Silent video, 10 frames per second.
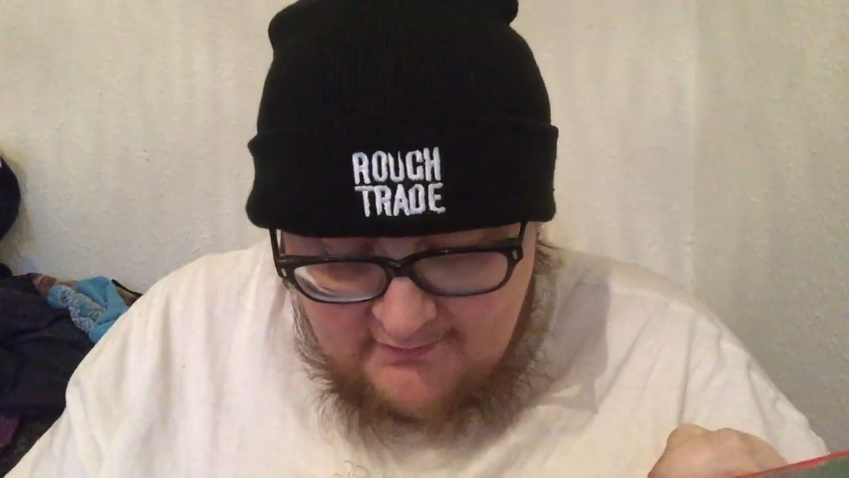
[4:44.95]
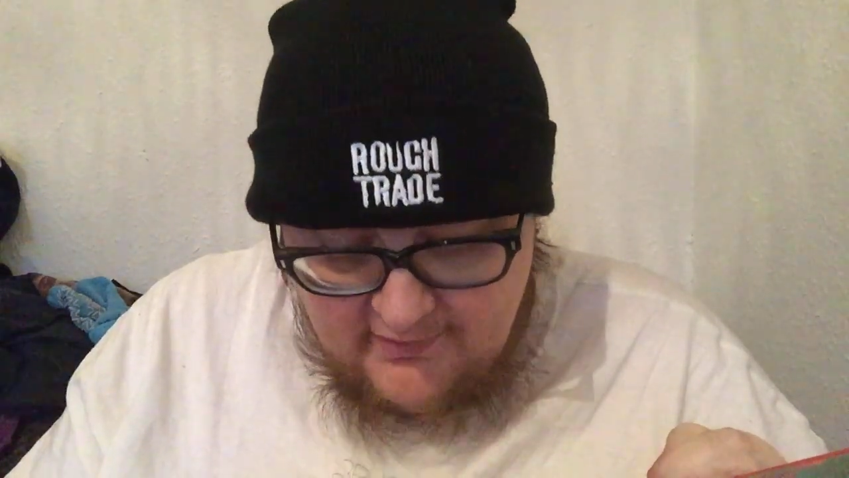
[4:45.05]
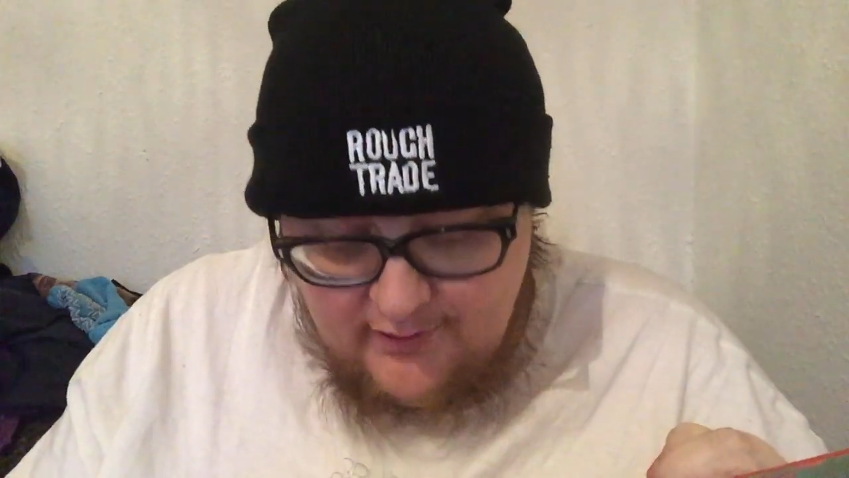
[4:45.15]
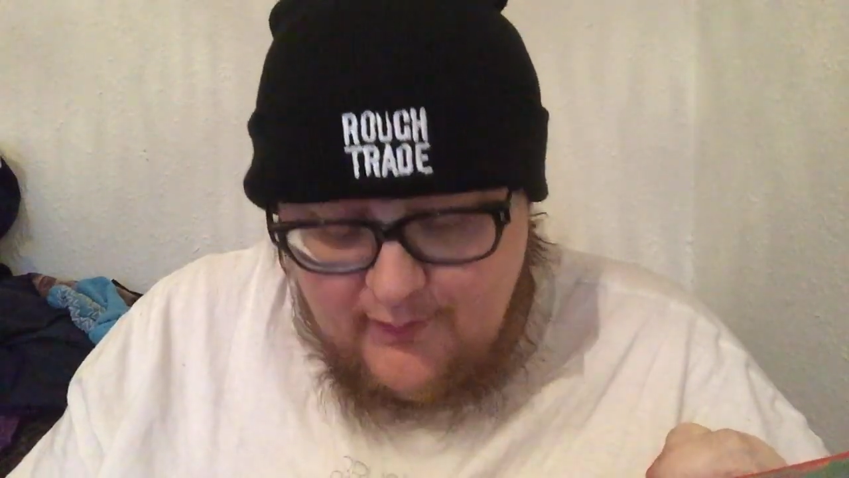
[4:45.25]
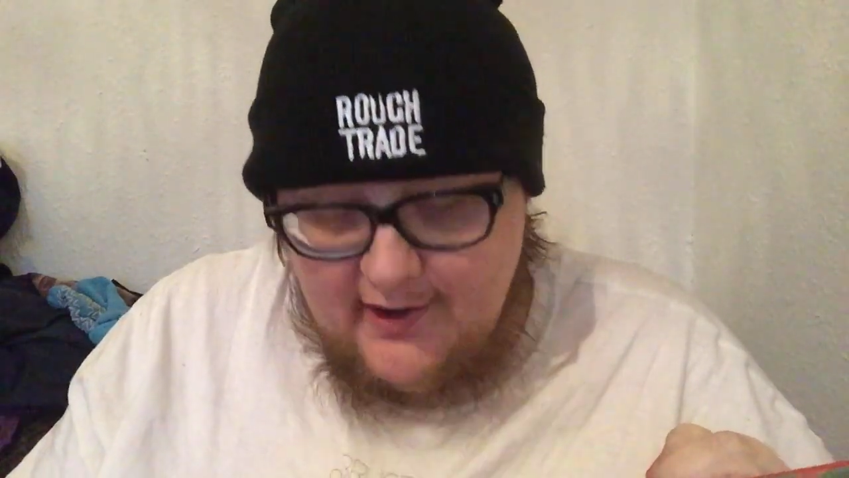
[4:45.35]

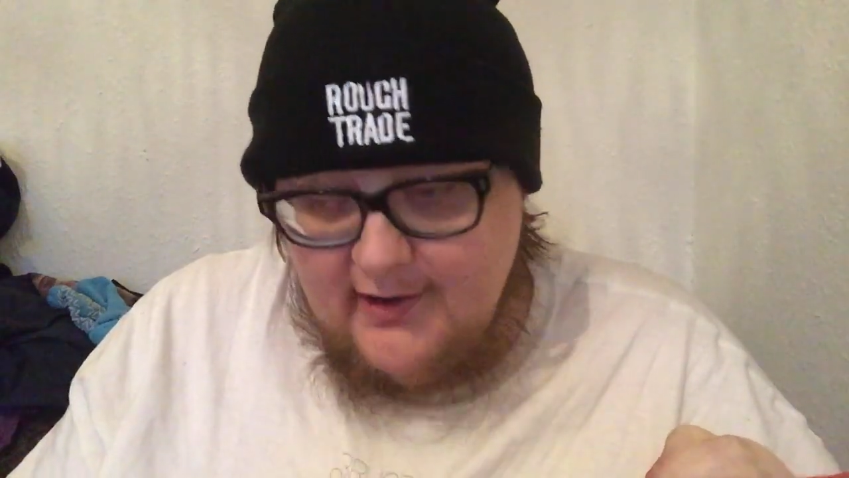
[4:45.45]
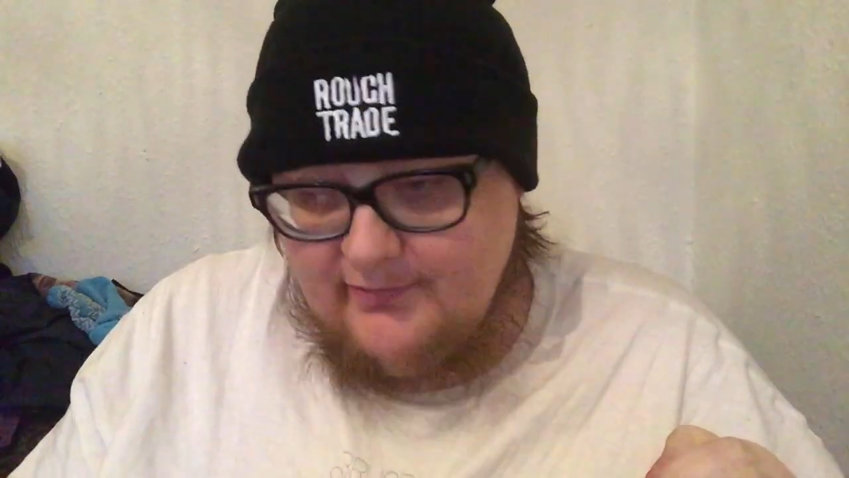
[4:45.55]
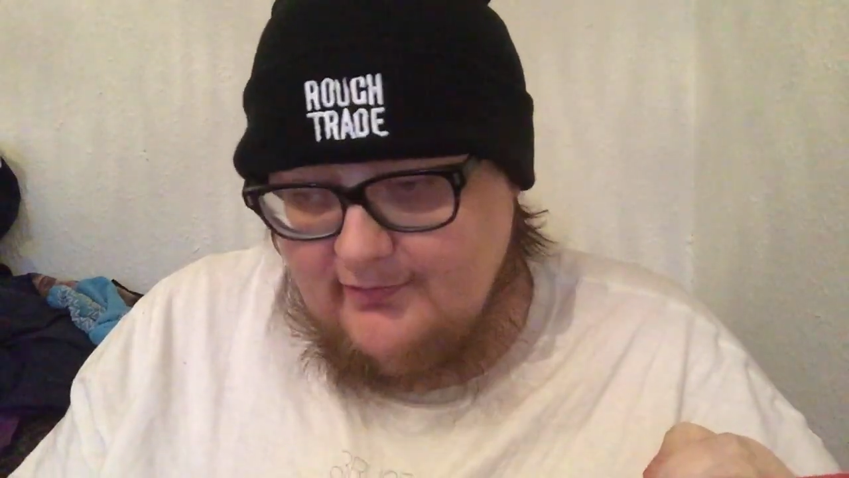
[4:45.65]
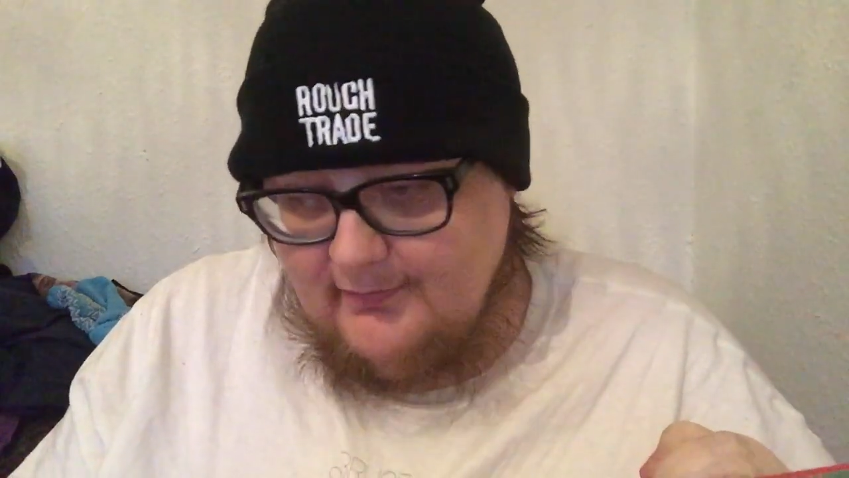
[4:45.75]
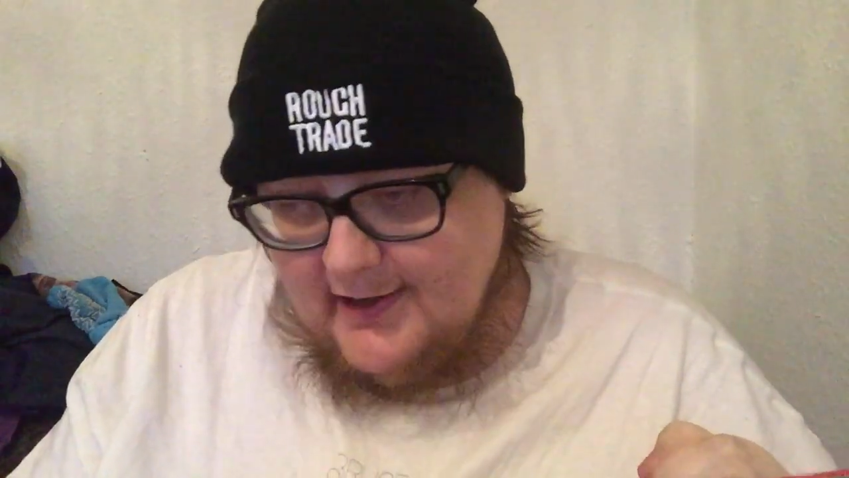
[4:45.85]
the run
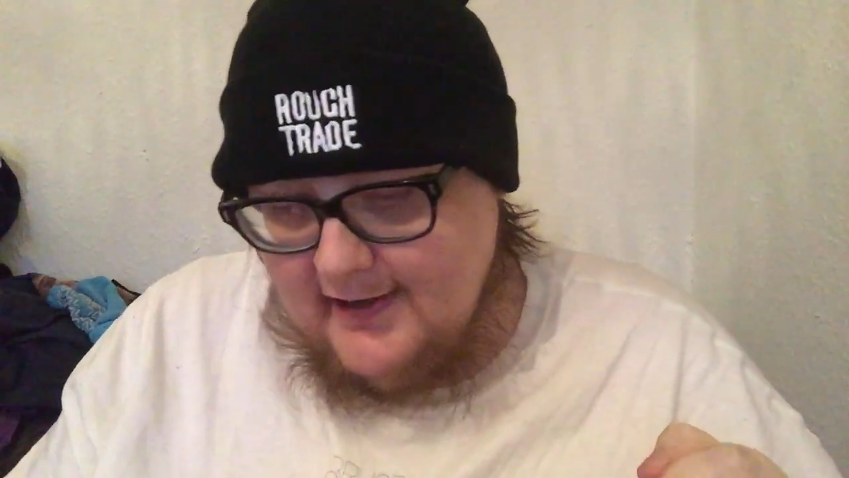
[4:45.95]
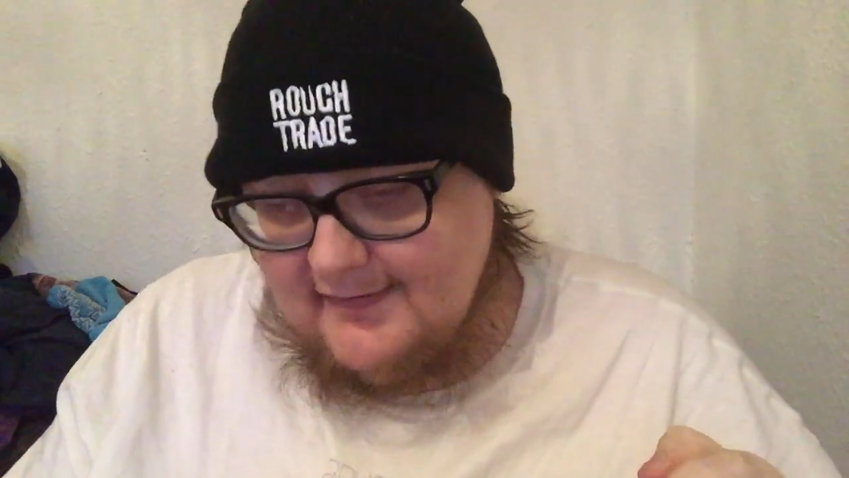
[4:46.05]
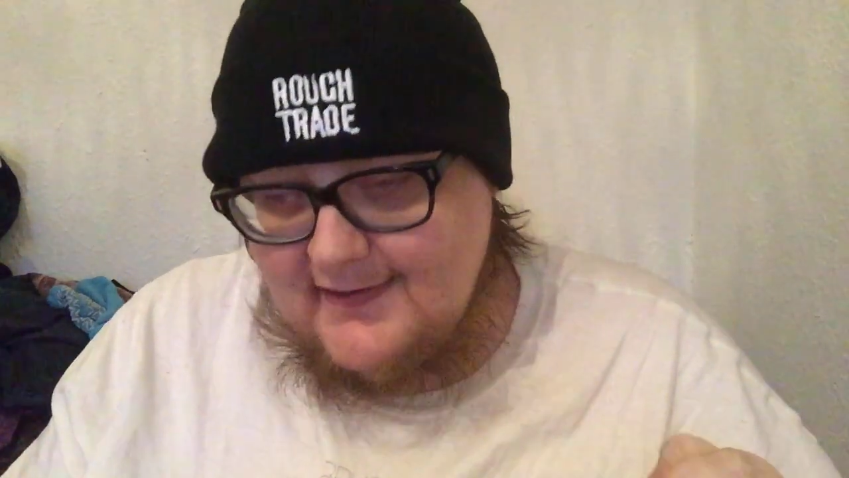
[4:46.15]
ups and debts.